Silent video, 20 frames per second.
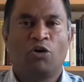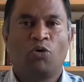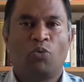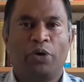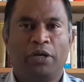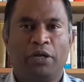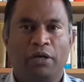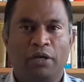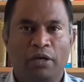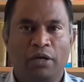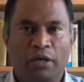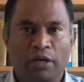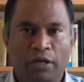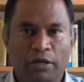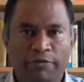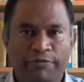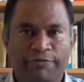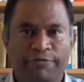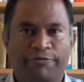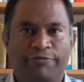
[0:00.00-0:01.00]
We
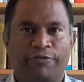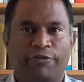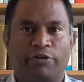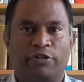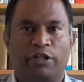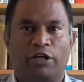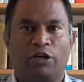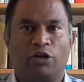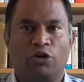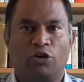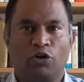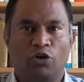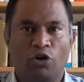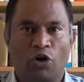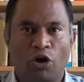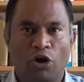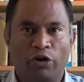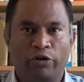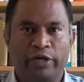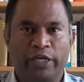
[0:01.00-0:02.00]
live for the
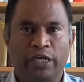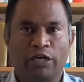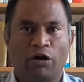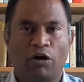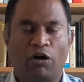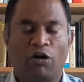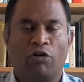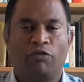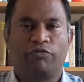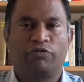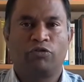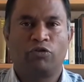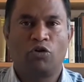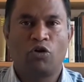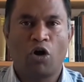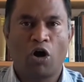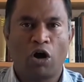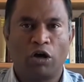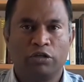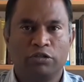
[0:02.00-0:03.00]
glory of
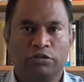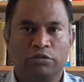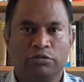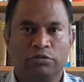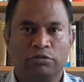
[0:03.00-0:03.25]
God.